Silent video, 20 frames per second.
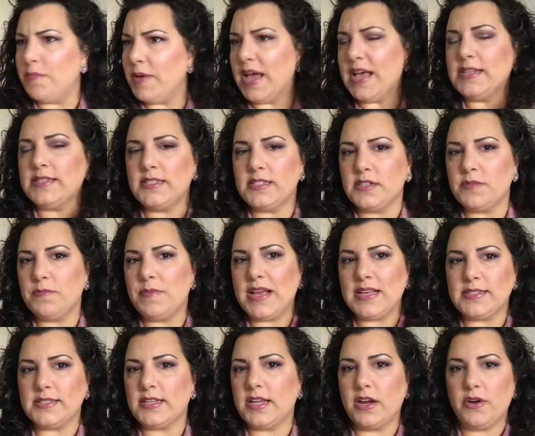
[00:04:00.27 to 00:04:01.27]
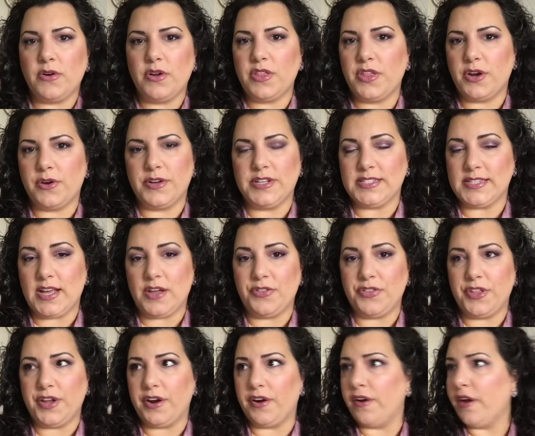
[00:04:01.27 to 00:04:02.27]
best mascara there is out
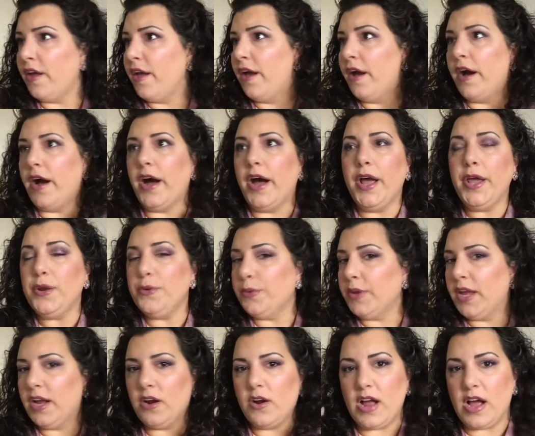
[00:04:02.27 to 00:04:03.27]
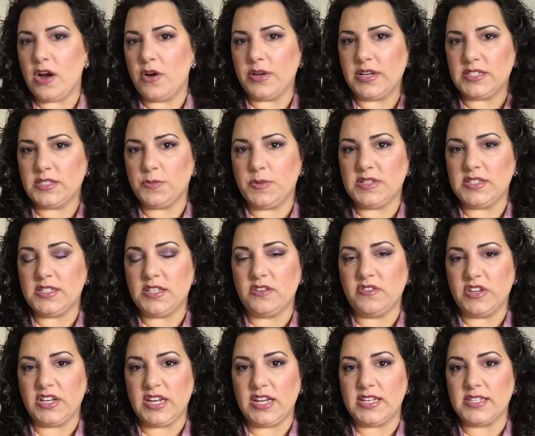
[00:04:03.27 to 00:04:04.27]
there. I don't care how expensive
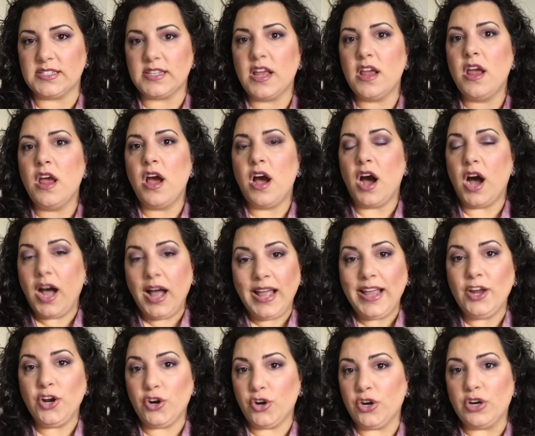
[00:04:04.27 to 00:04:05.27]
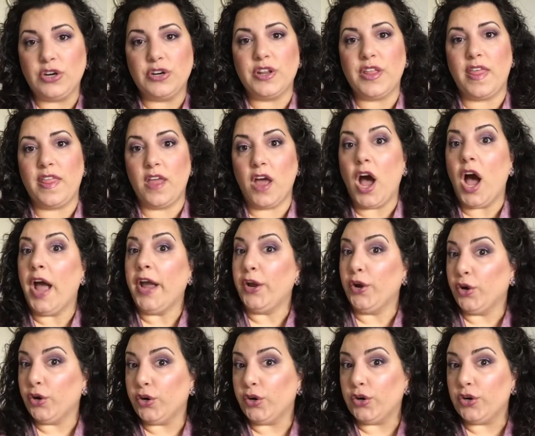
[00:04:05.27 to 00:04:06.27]
it is. I heard
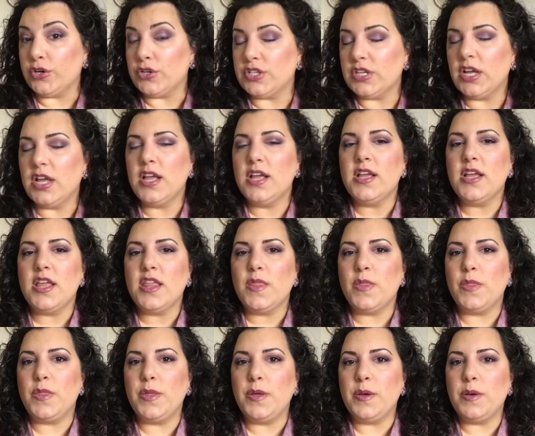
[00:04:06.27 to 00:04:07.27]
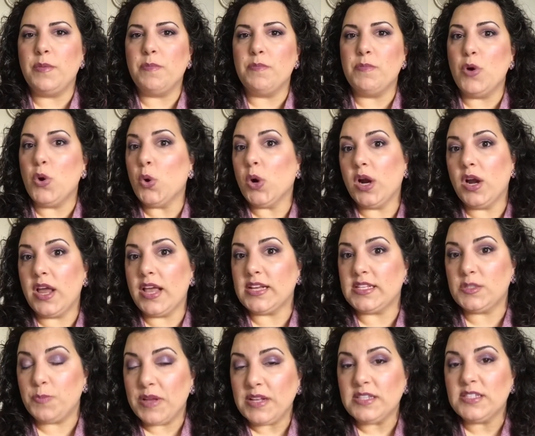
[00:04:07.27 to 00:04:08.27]
the more
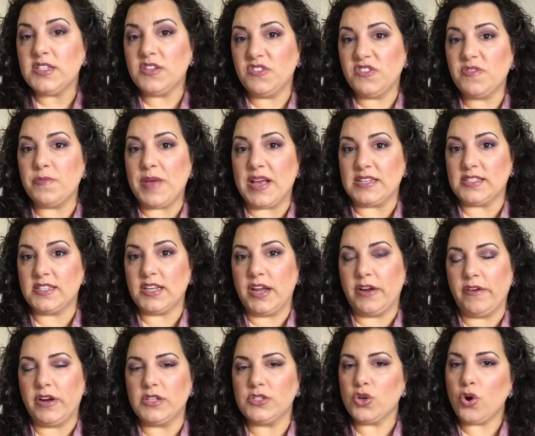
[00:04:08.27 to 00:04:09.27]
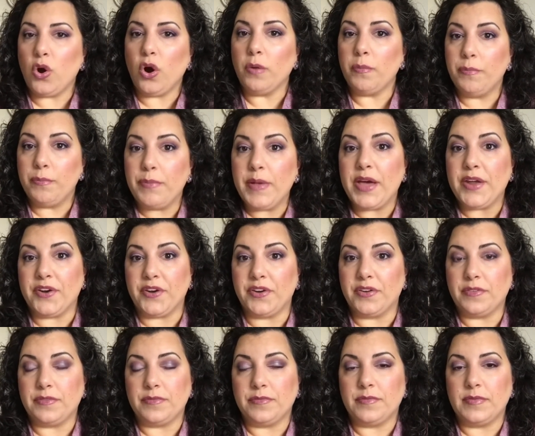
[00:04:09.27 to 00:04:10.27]
expensive mascaras are
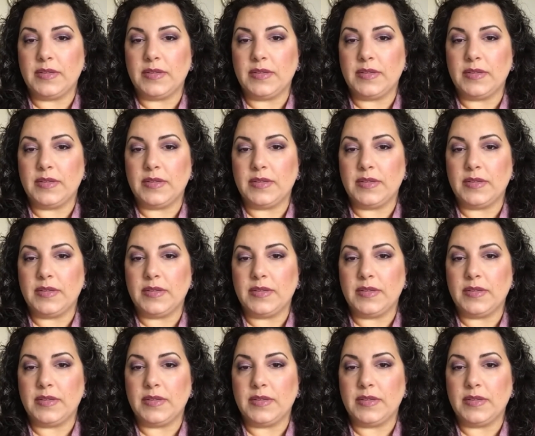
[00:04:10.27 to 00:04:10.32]
better.